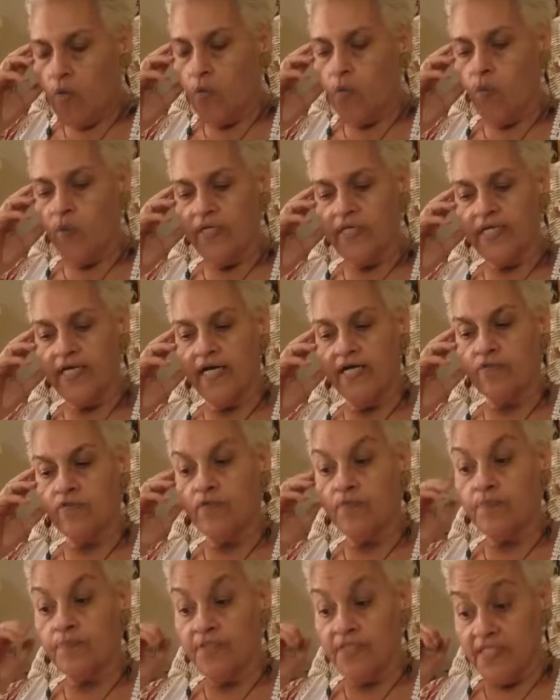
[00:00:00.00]
When I
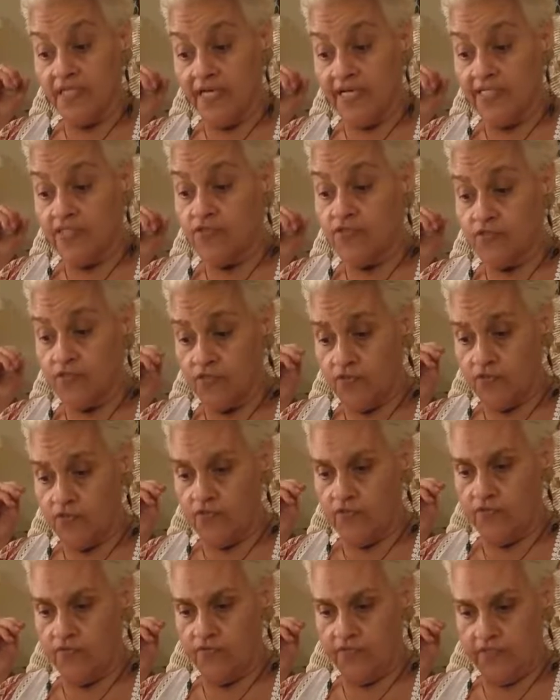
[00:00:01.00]
replied
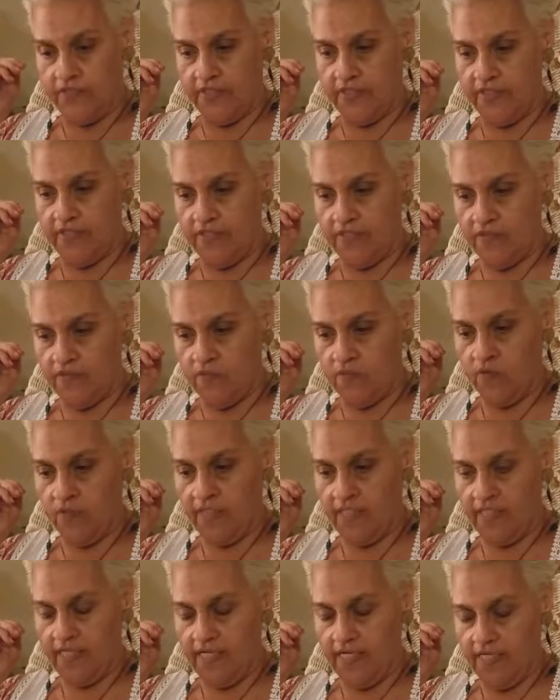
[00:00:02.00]
to the,
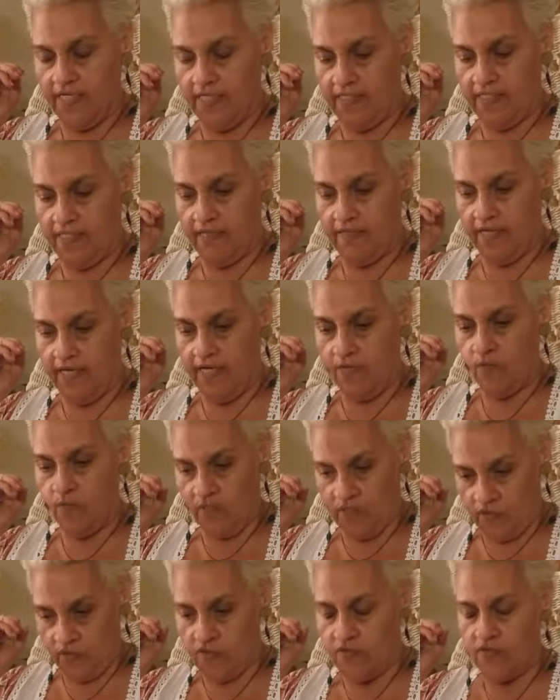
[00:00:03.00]
when I
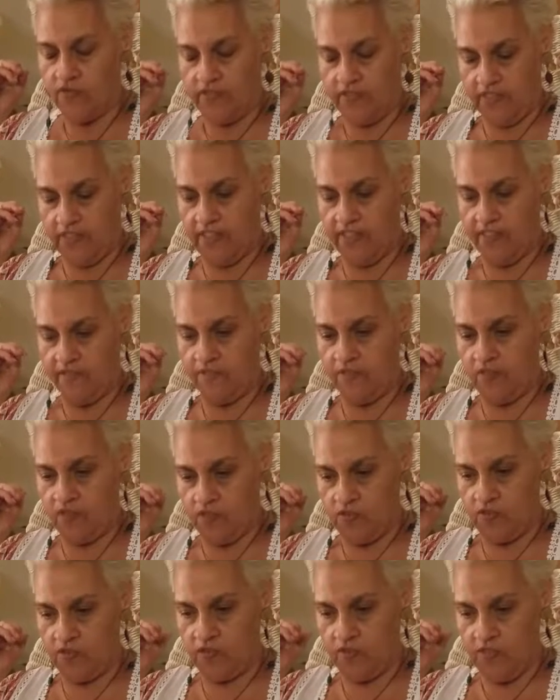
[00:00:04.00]
went to the
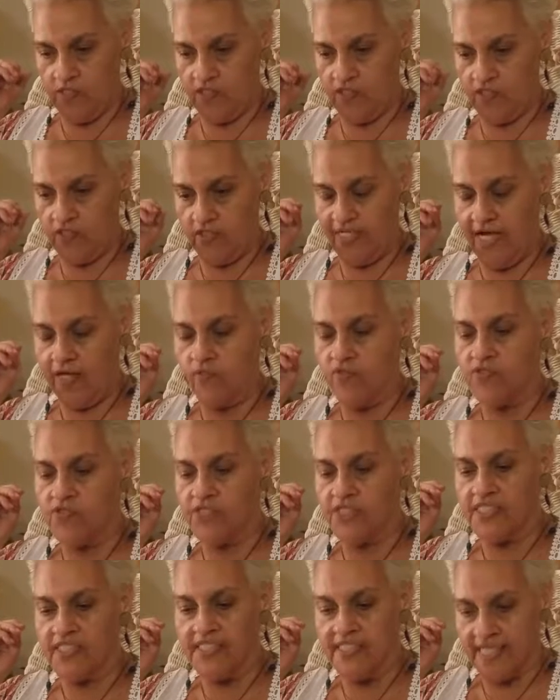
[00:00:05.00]
administration, I was
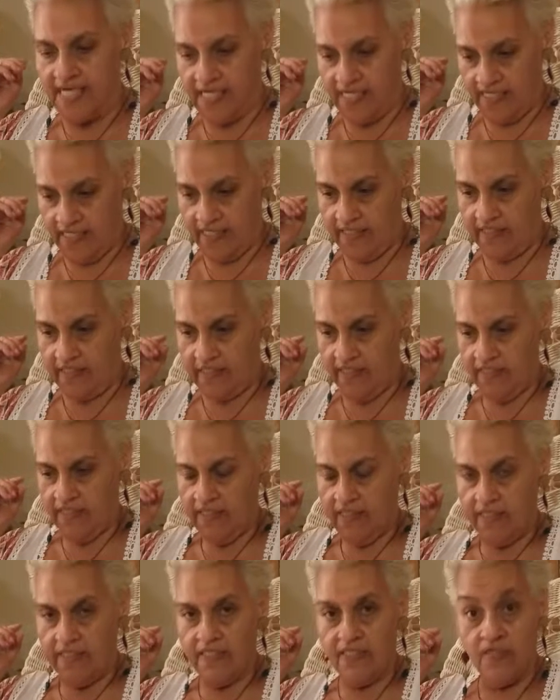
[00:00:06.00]
denied
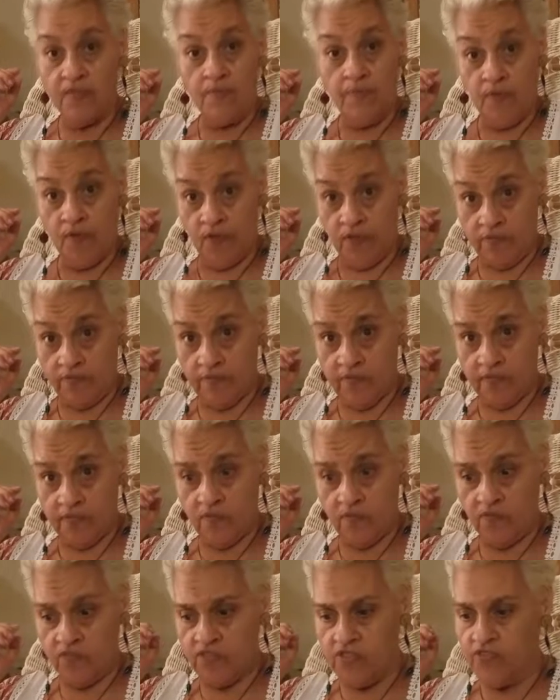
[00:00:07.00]
an
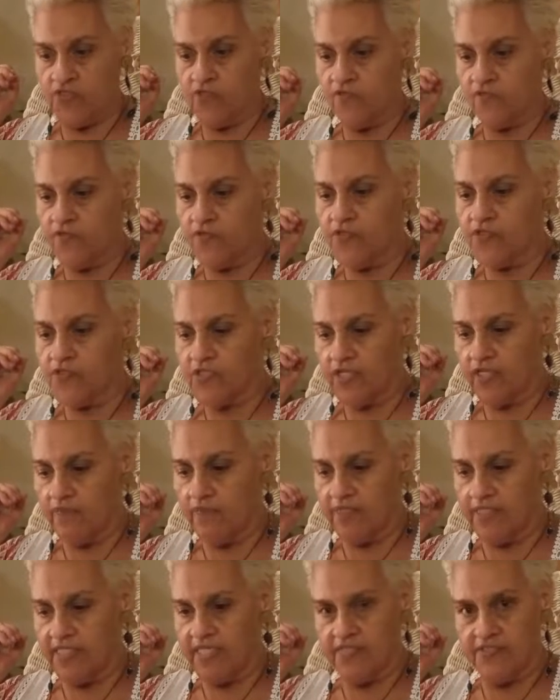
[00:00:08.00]
appointment, which is the first time
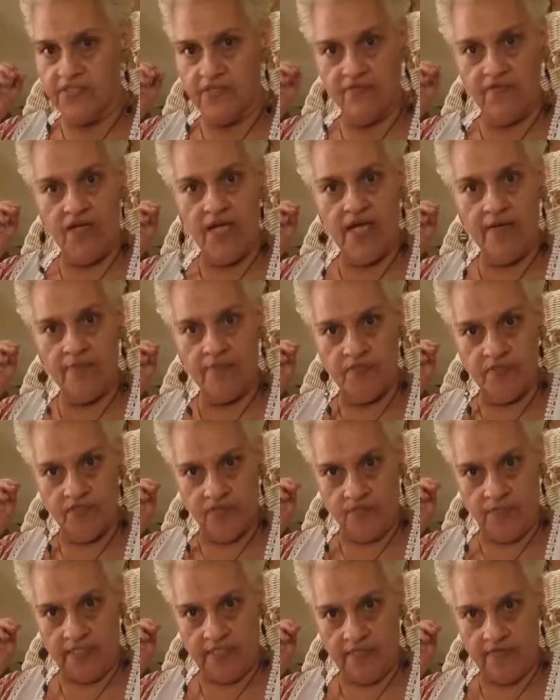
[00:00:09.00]
that that's ever happened
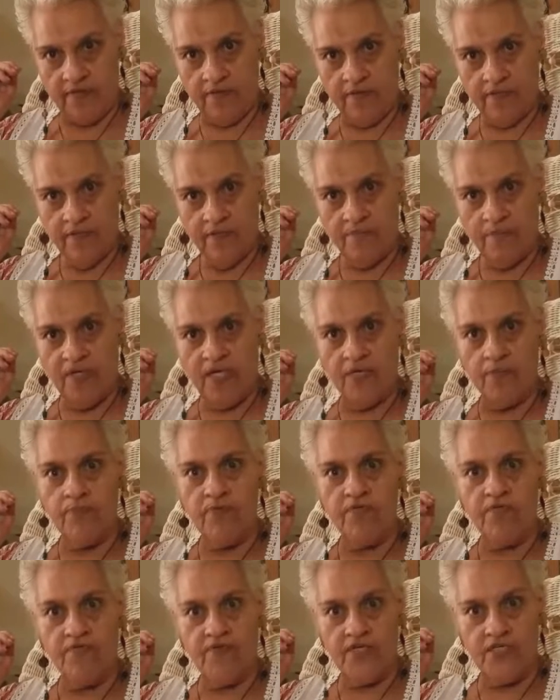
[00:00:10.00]
to me by a
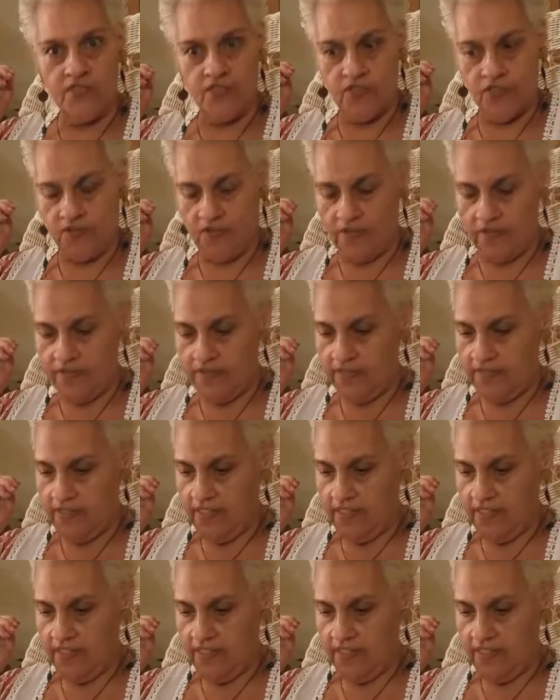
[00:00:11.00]
professional.